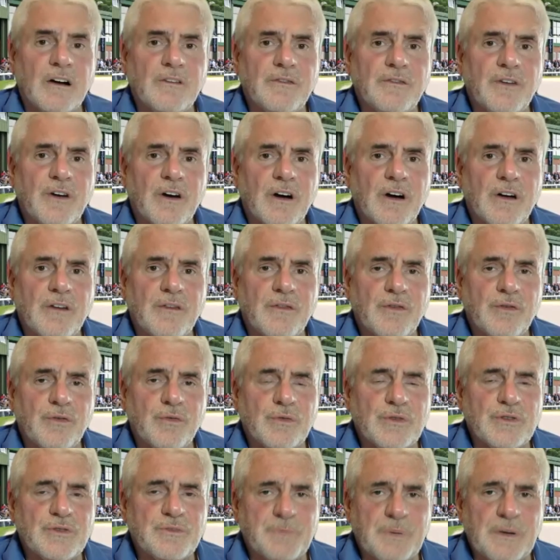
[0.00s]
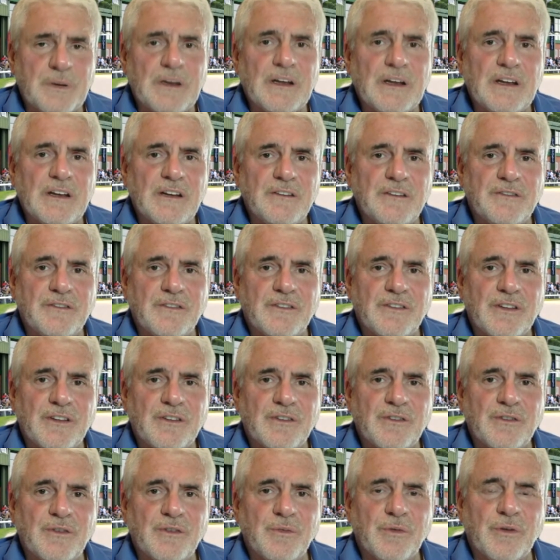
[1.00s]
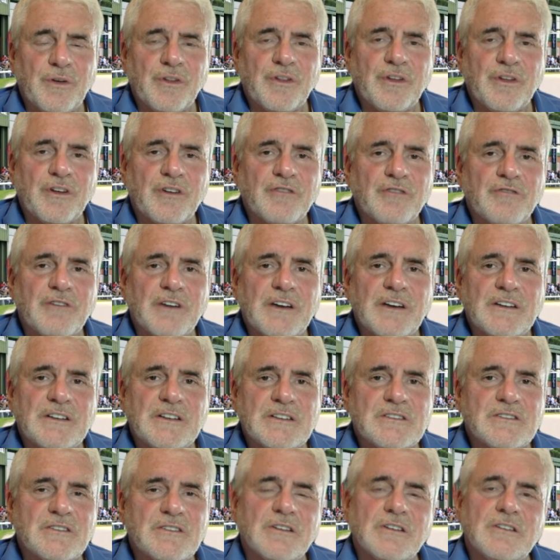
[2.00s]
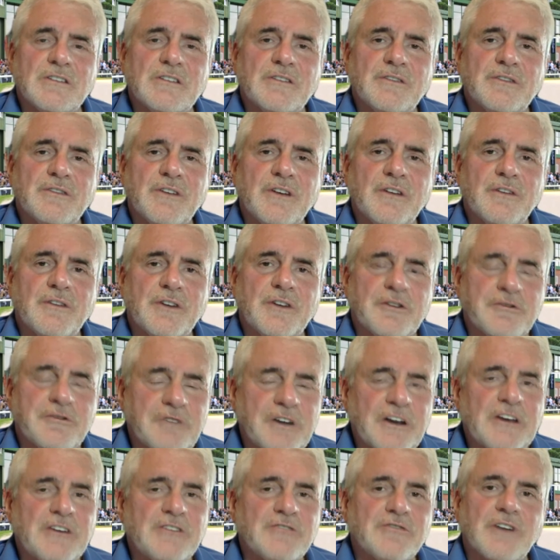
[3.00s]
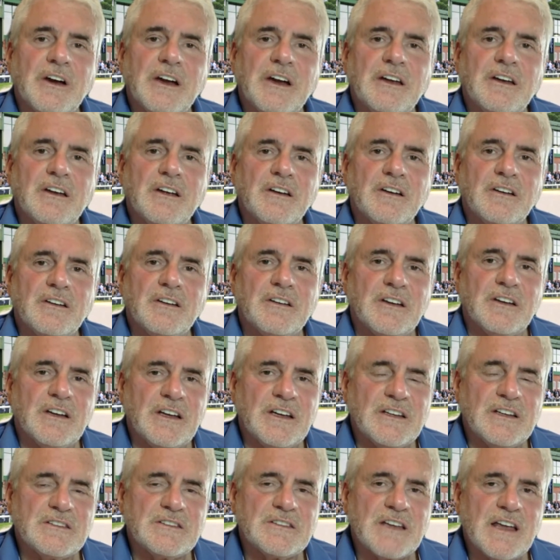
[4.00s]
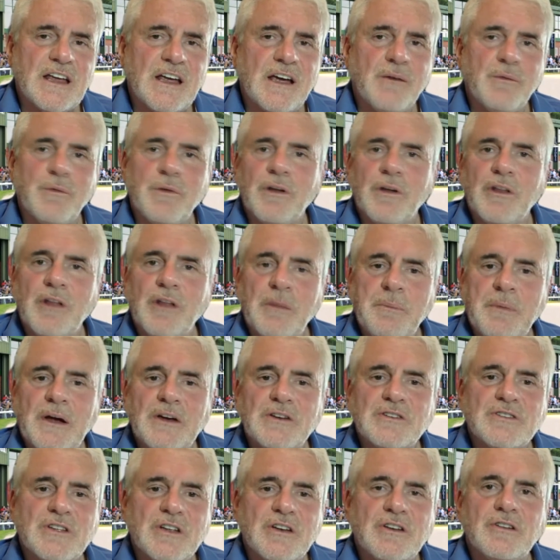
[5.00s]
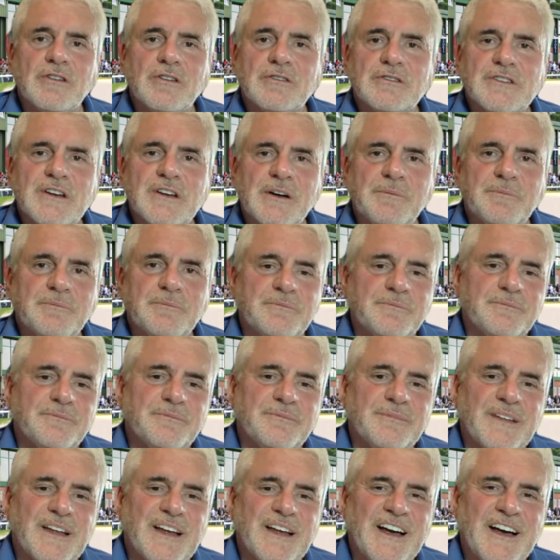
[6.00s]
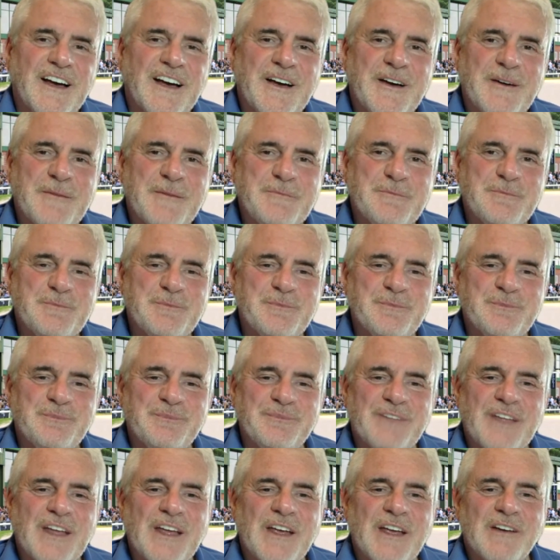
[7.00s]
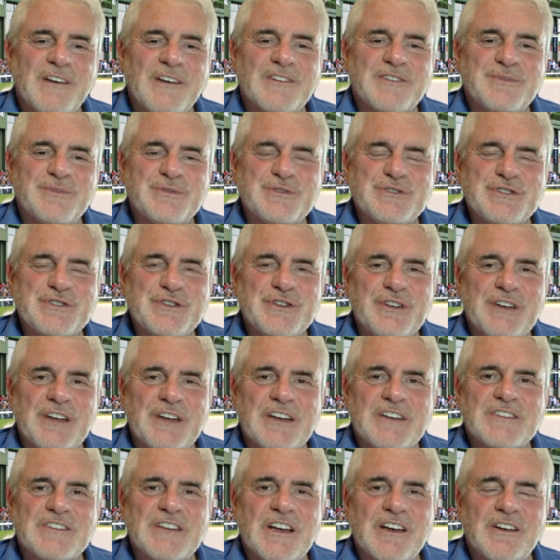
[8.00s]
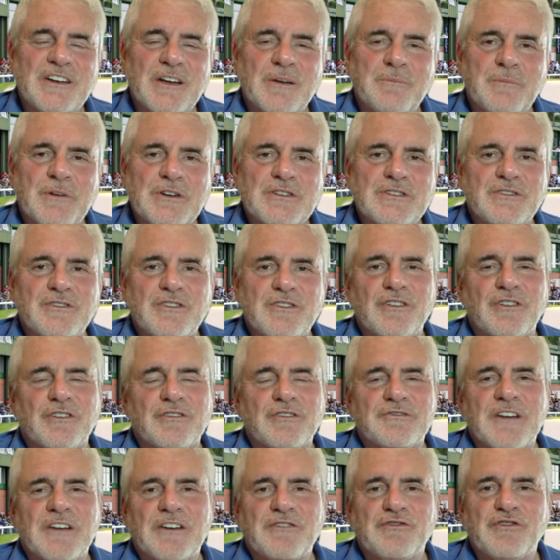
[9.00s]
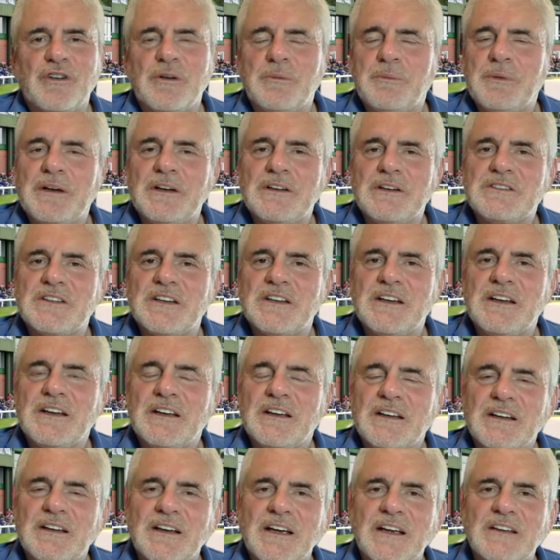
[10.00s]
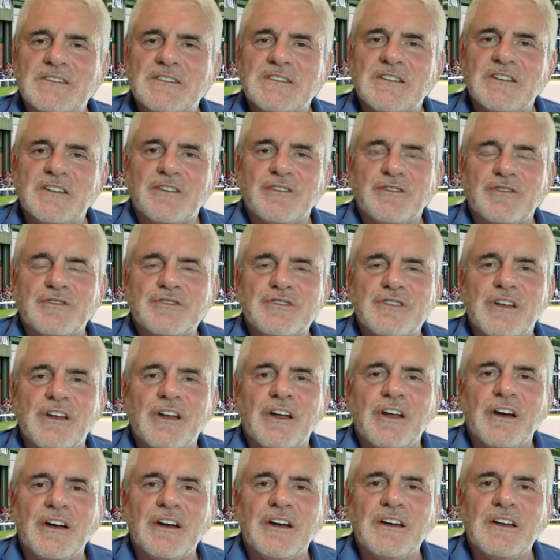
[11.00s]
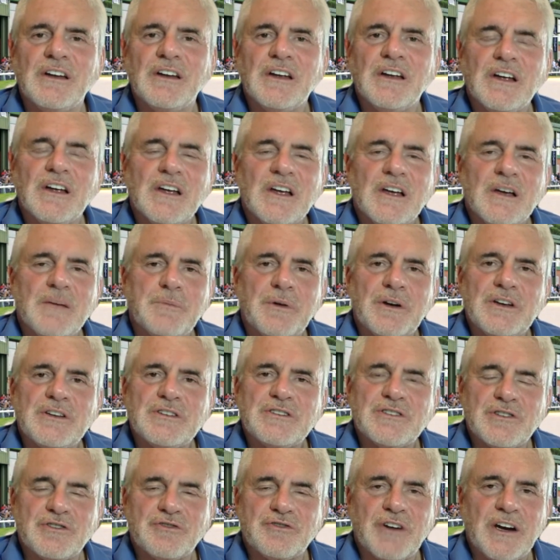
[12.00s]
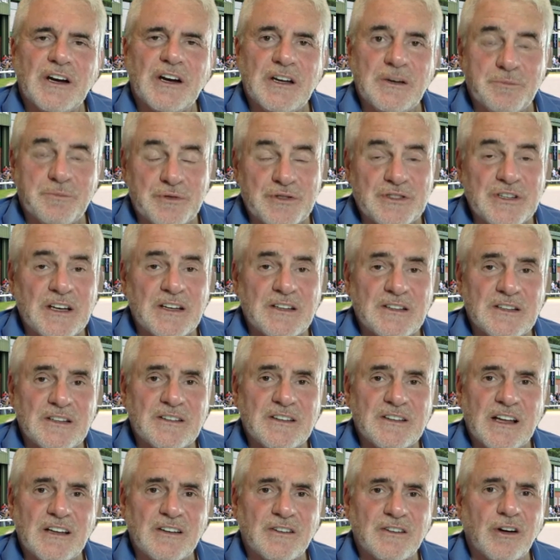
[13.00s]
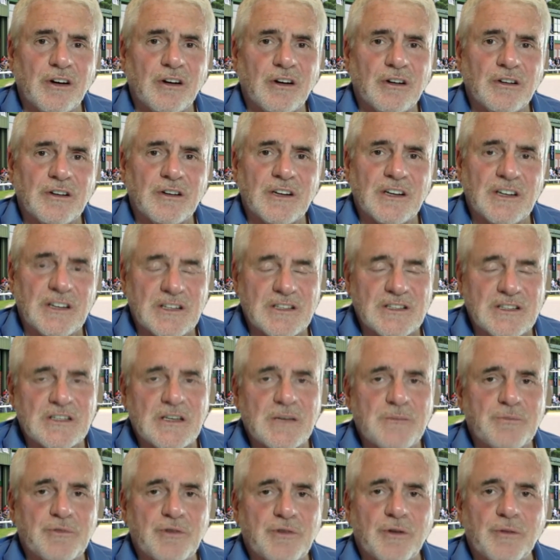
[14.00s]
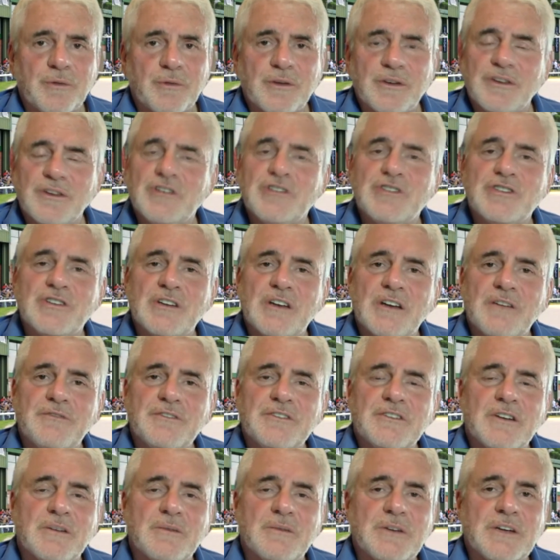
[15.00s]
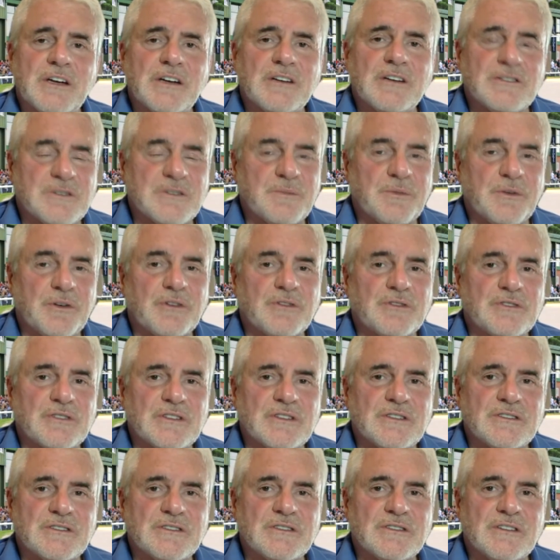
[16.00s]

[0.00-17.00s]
I've always believed that one of the greatest signs of a great trainer is how will they patch their dogs up. Because to a certain extent, much of the dog's natural ability gets it across the line, but it's the trainer presenting that dog in its tip-top condition every time he goes to boxes.